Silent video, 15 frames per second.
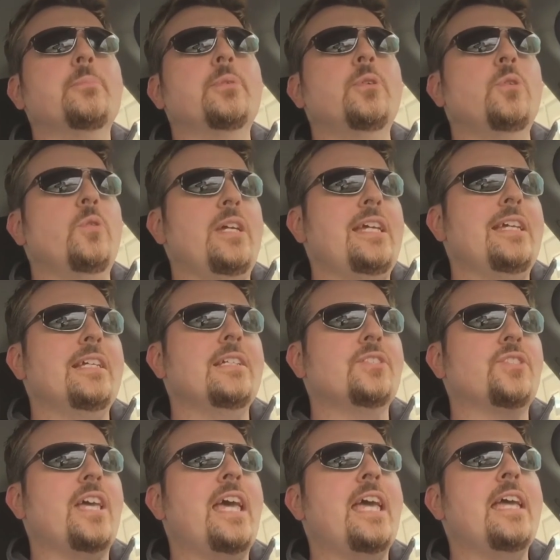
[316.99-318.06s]
who
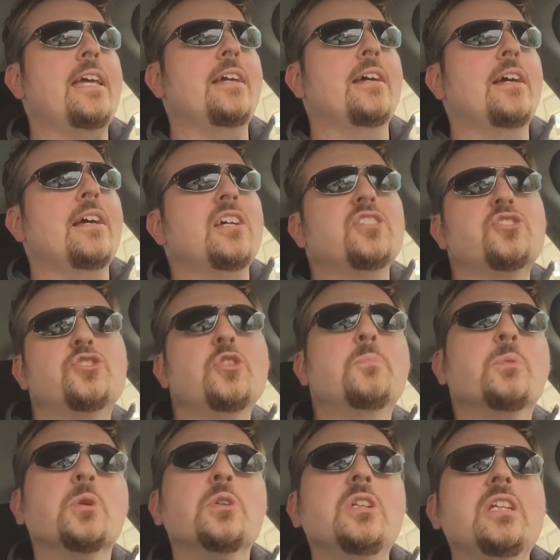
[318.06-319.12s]
is a
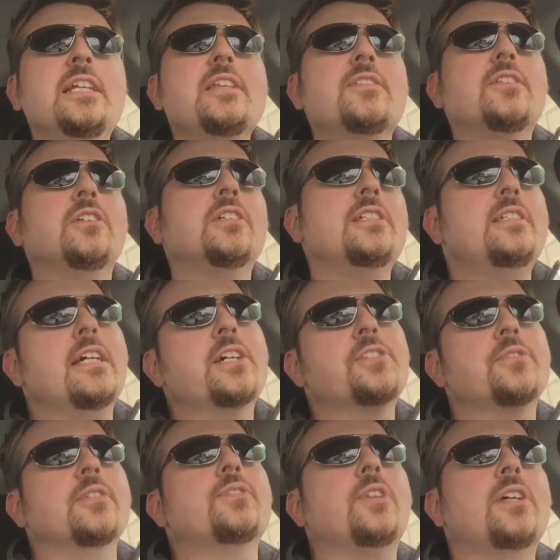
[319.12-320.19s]
super lethal and
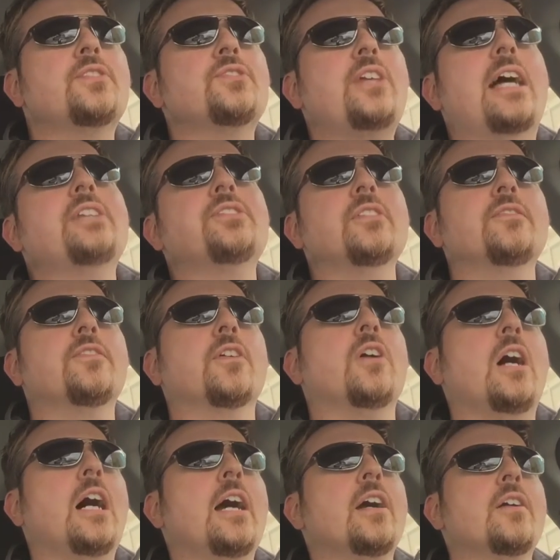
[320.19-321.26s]
dexterous assassin for
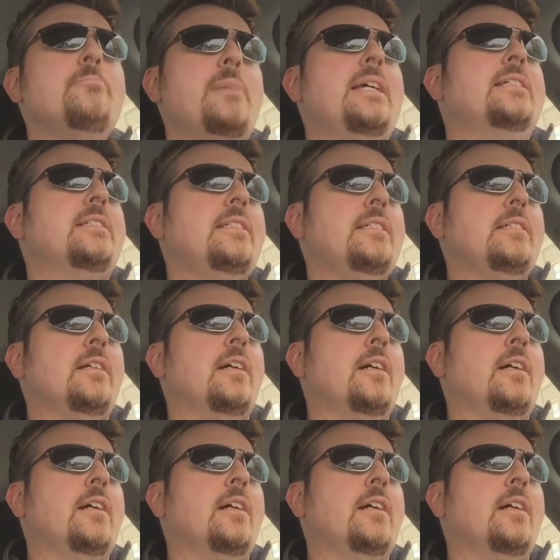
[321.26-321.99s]
hire. Makes the